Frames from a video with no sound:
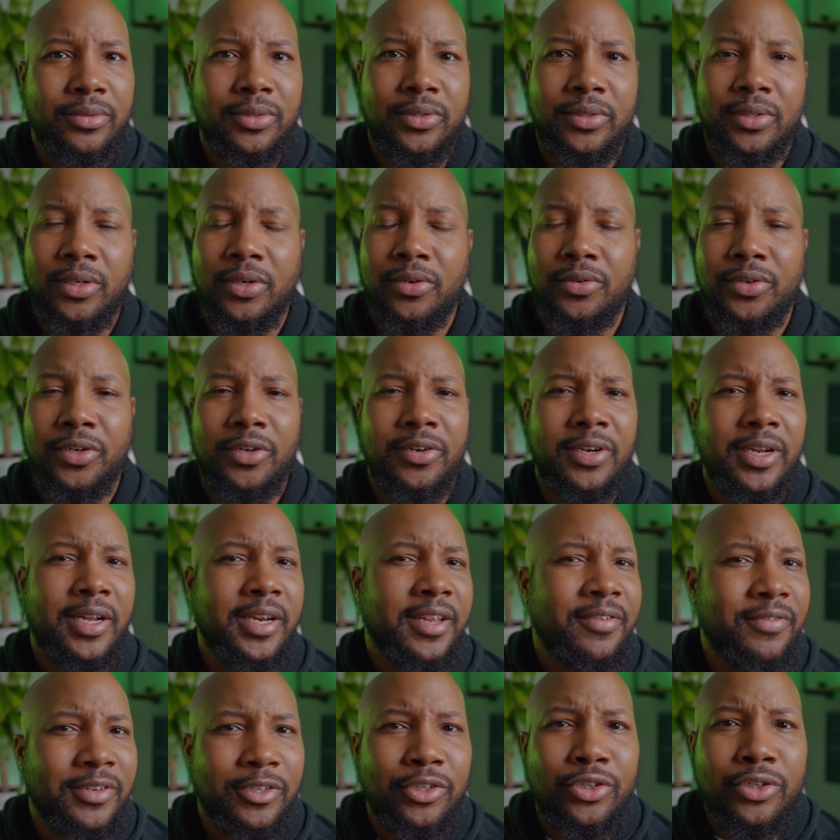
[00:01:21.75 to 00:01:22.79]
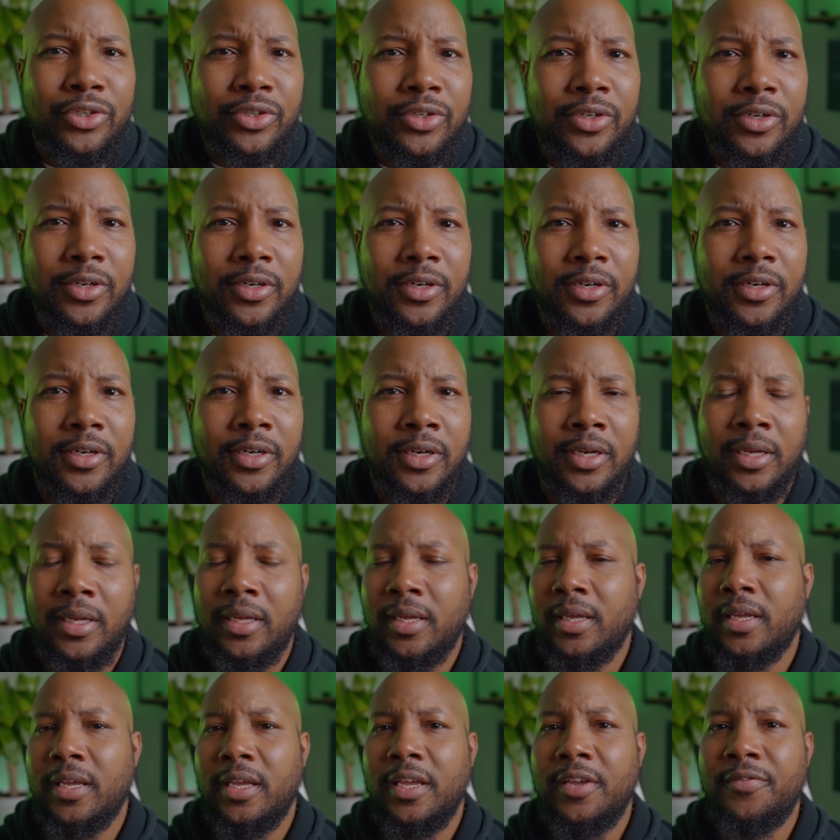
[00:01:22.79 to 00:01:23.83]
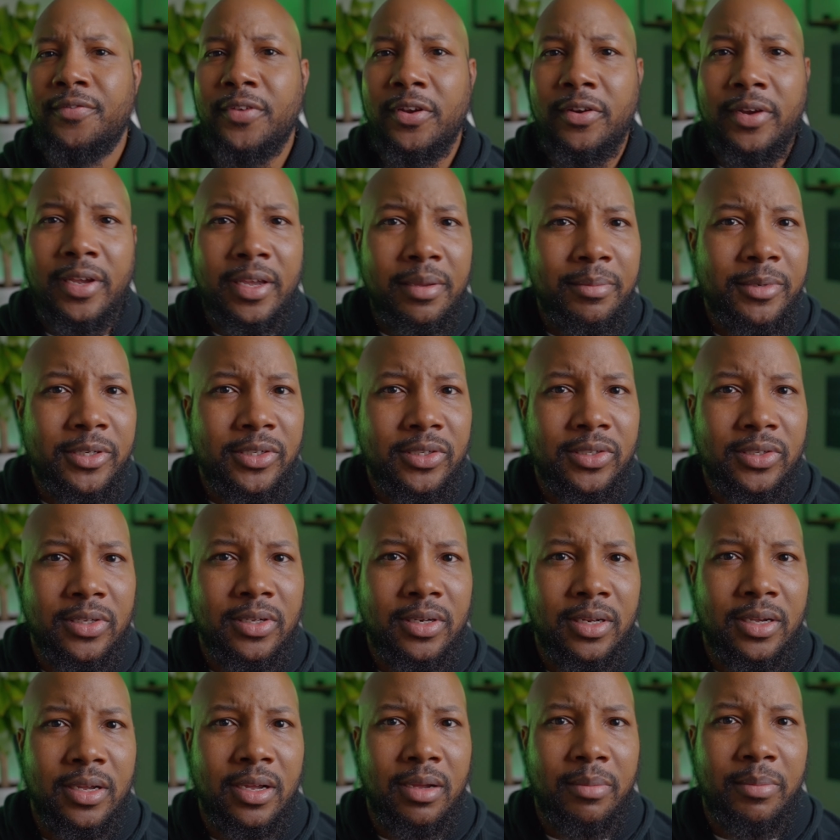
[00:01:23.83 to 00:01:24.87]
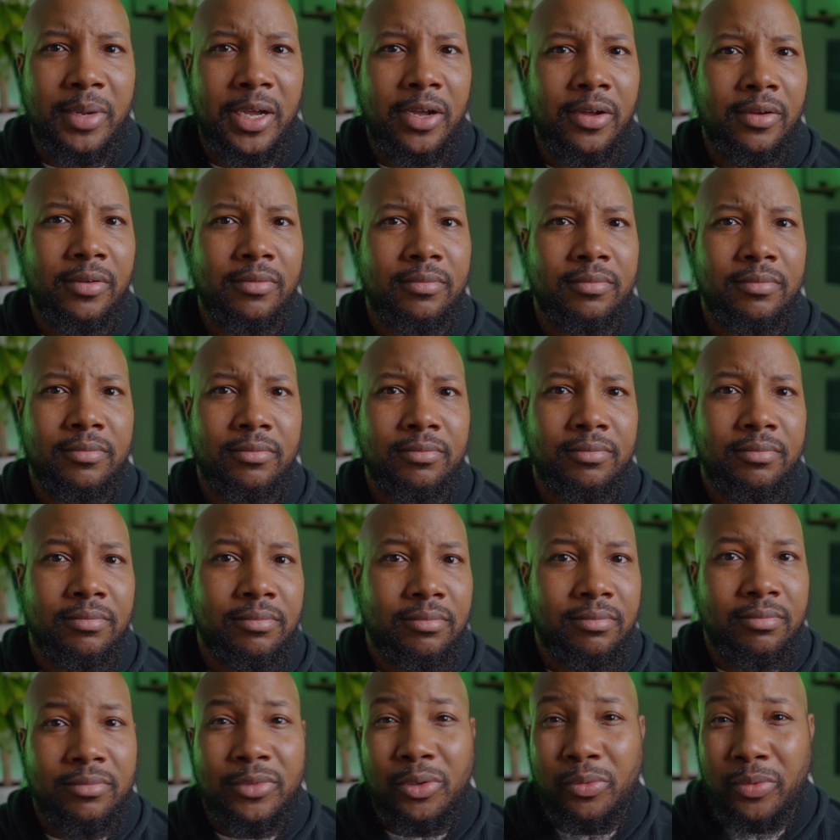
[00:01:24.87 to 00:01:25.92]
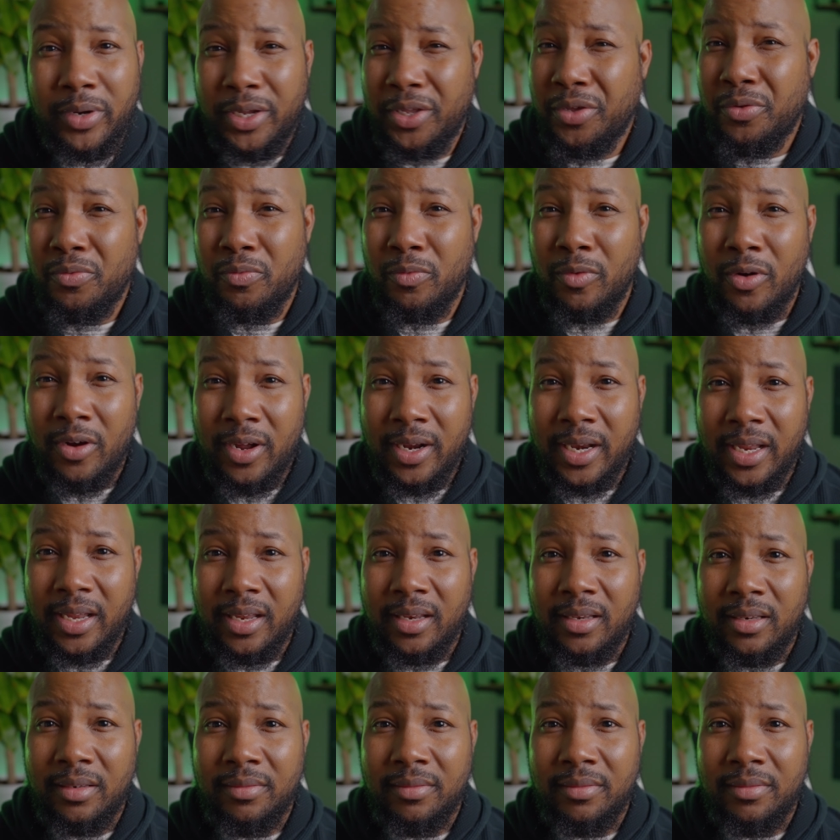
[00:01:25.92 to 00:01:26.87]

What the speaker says: So you're not even sure if your image is gonna come out the way you want it.